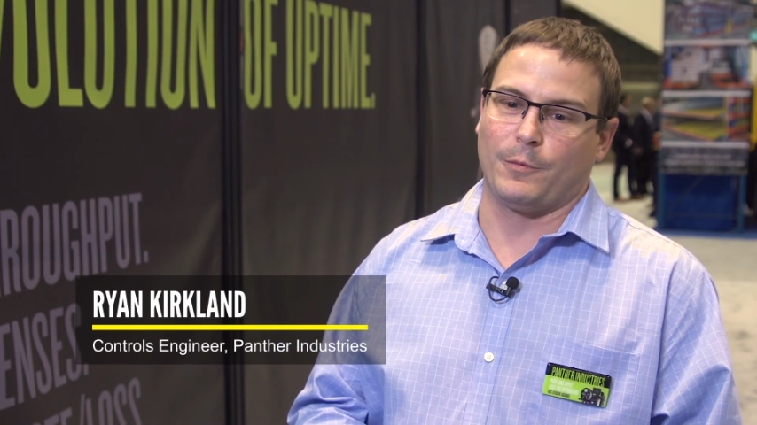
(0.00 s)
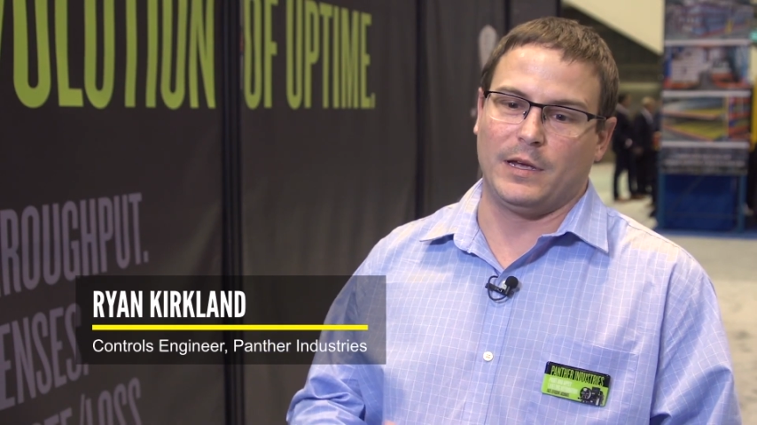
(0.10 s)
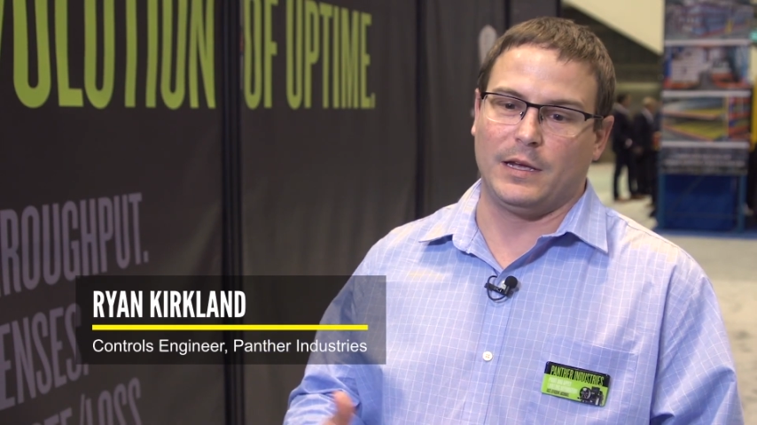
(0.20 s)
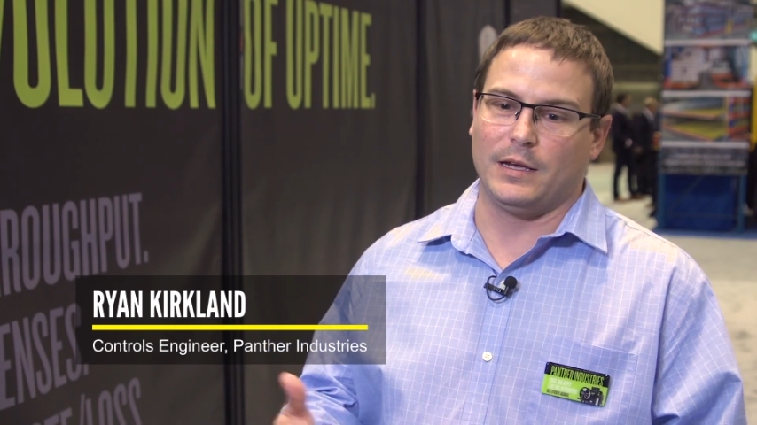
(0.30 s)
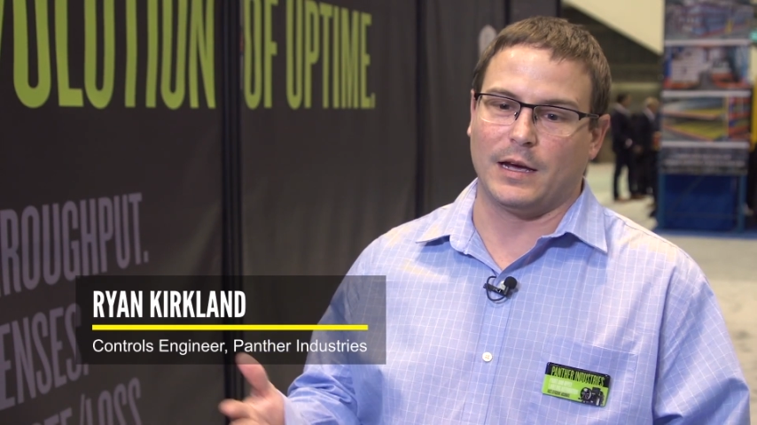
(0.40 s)

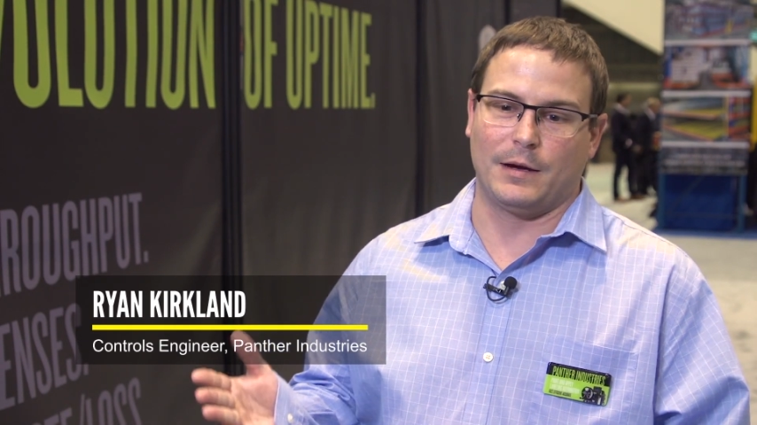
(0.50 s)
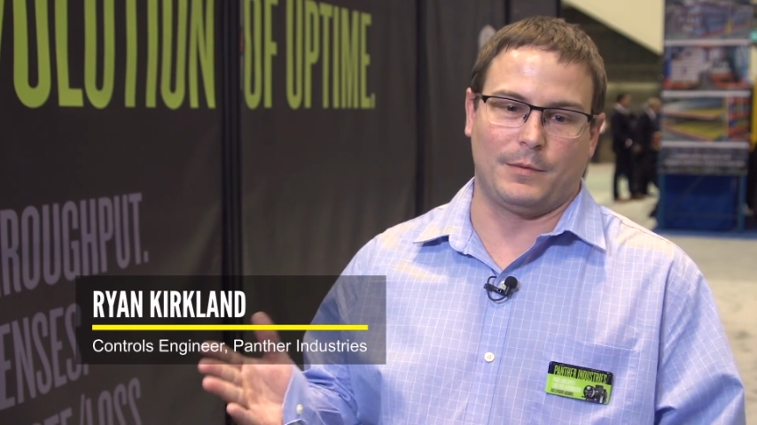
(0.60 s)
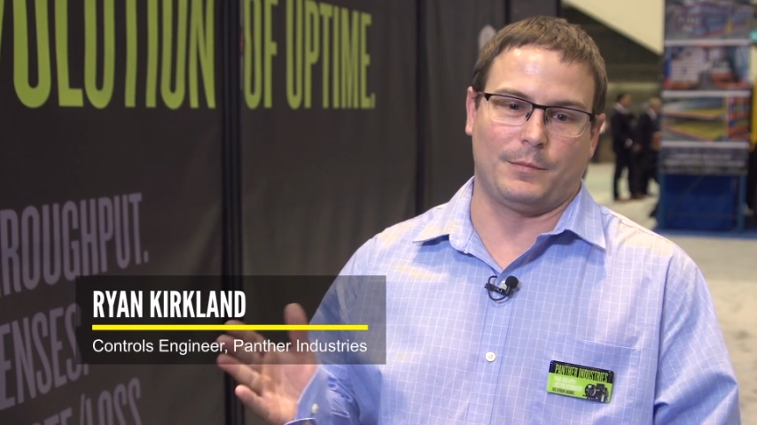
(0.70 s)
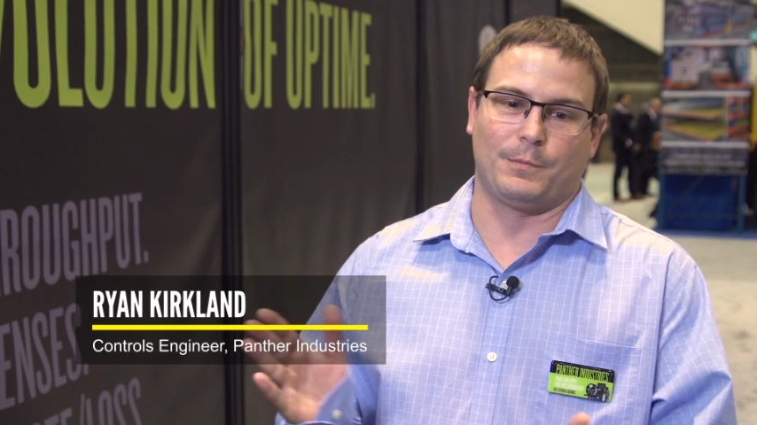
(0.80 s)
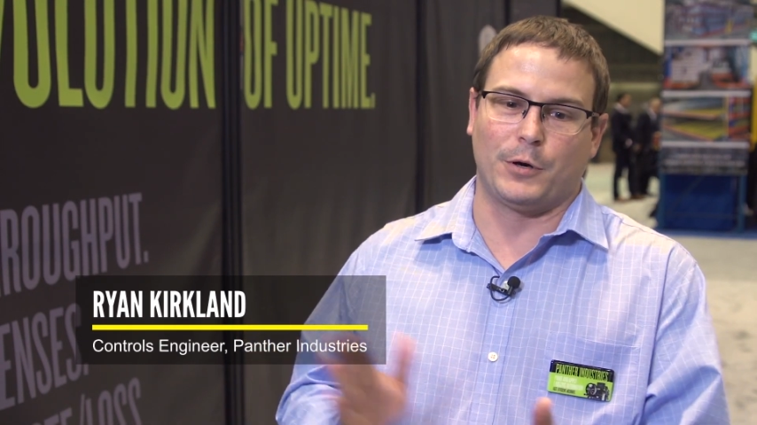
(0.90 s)
We
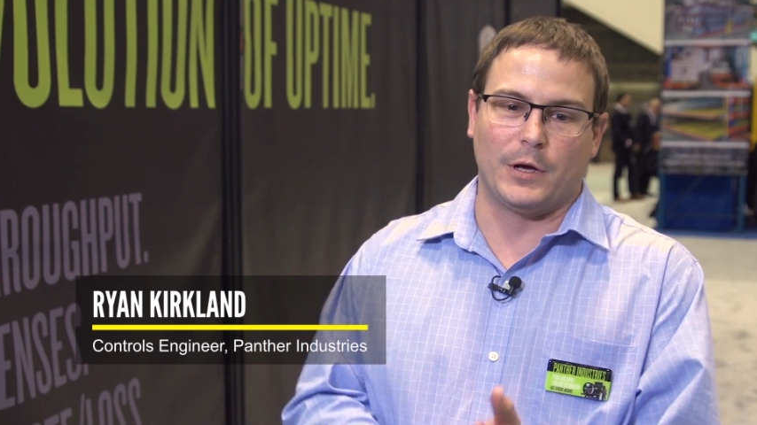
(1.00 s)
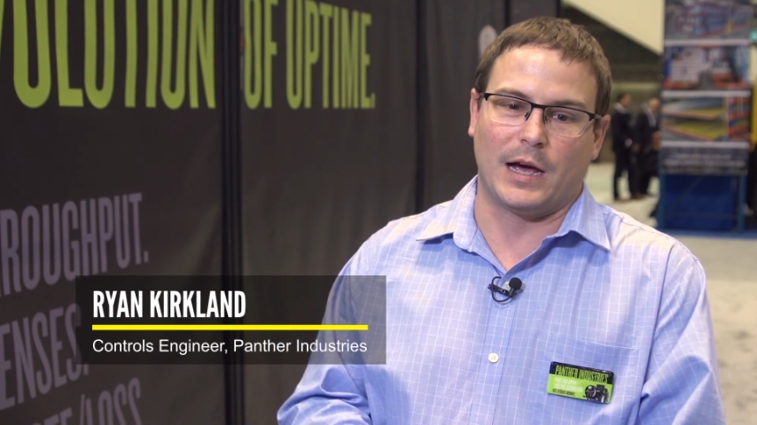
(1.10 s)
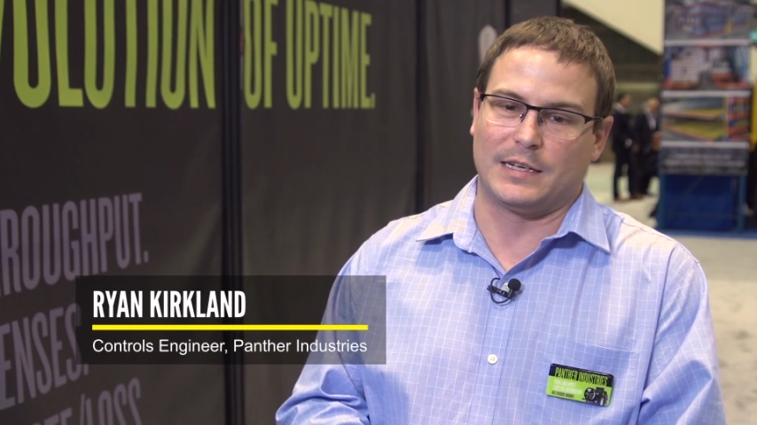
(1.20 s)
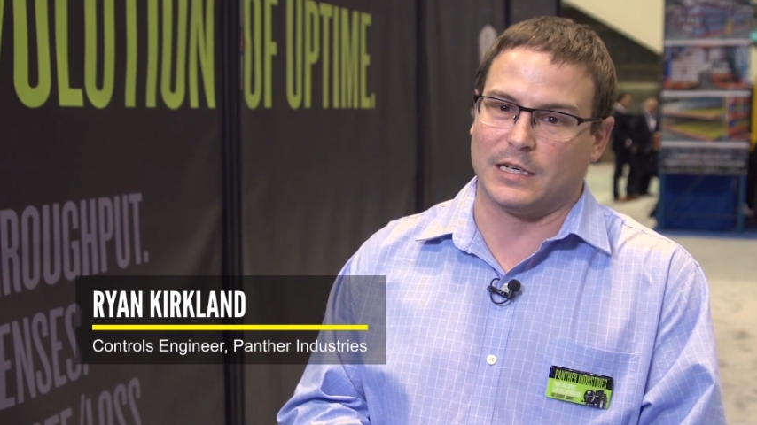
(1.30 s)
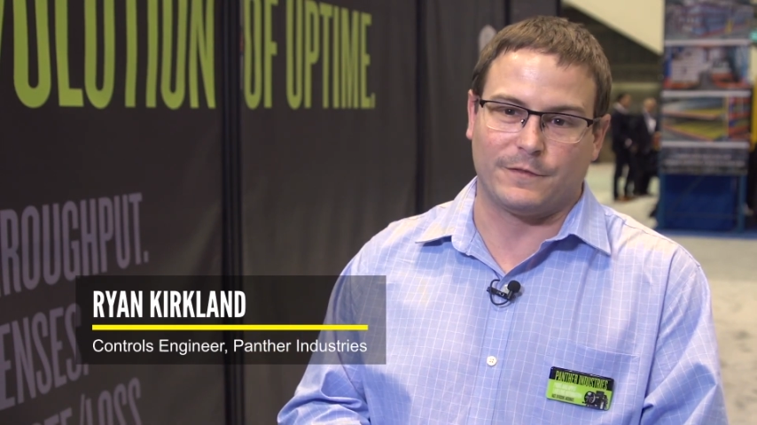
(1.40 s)
put
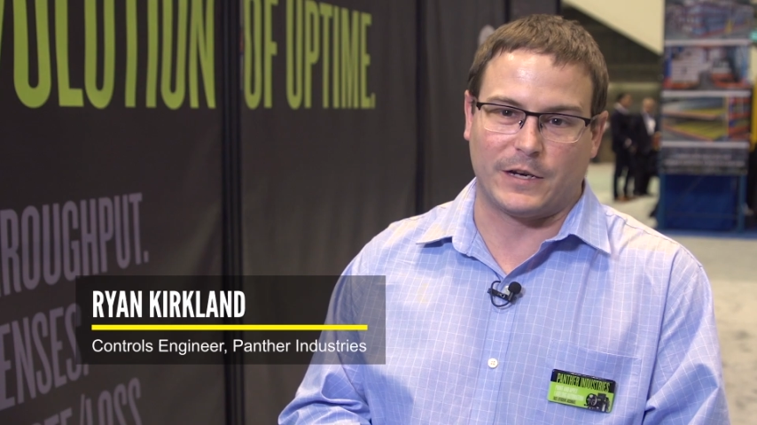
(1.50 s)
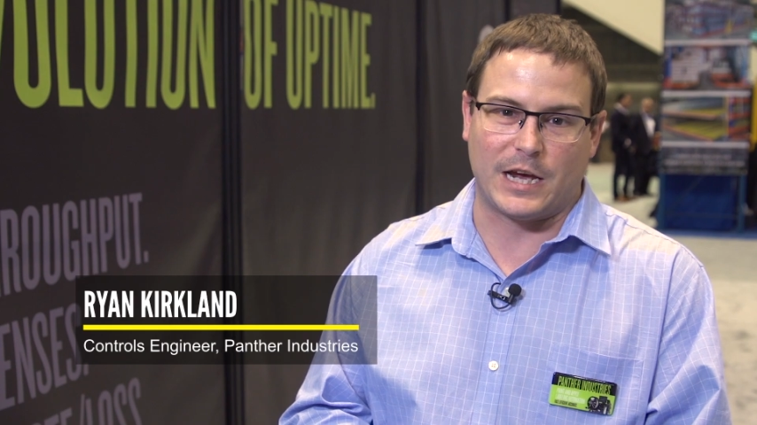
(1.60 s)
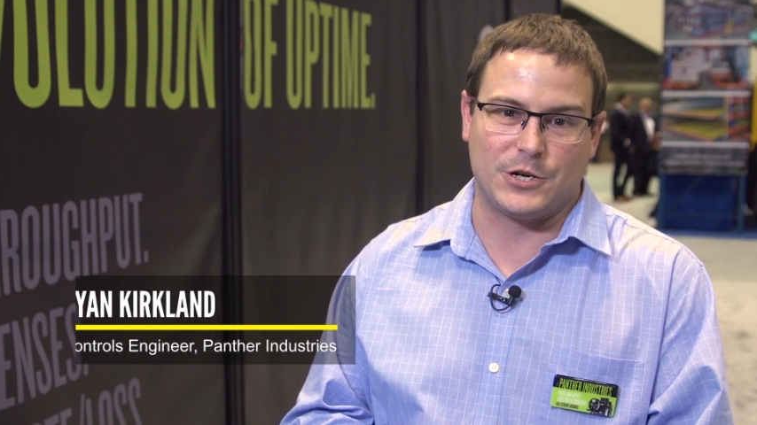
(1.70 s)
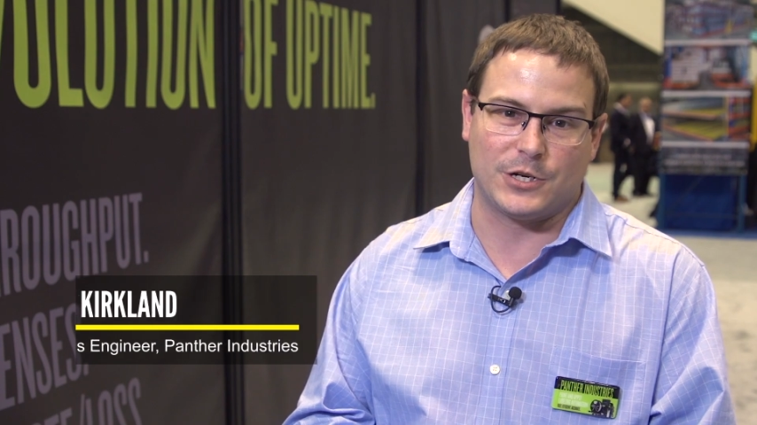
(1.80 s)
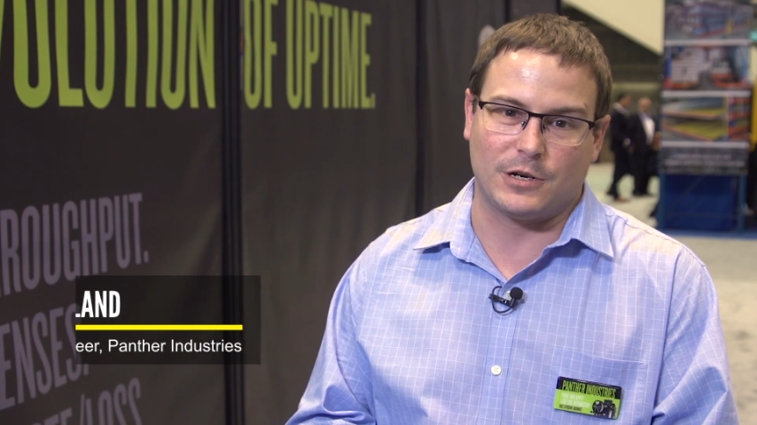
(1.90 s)

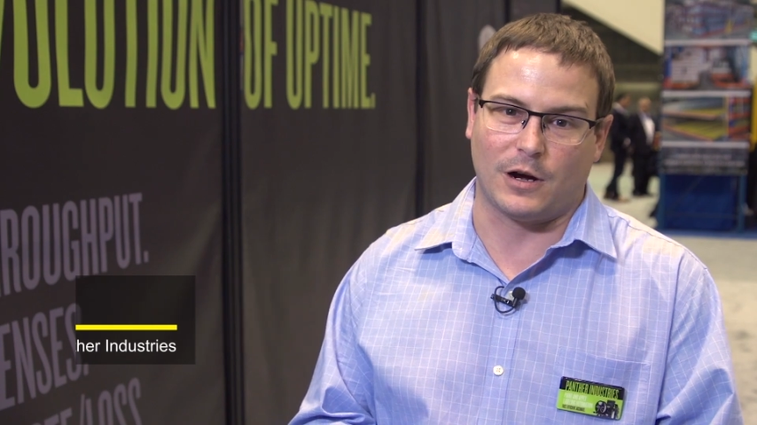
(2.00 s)
identification